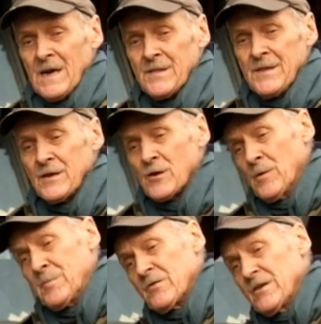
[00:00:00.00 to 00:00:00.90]
and the
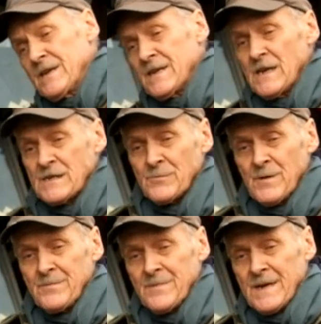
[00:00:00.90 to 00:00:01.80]
copper radiator
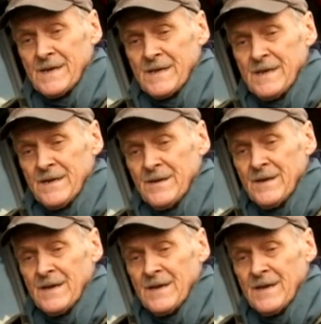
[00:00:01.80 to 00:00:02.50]
went back in.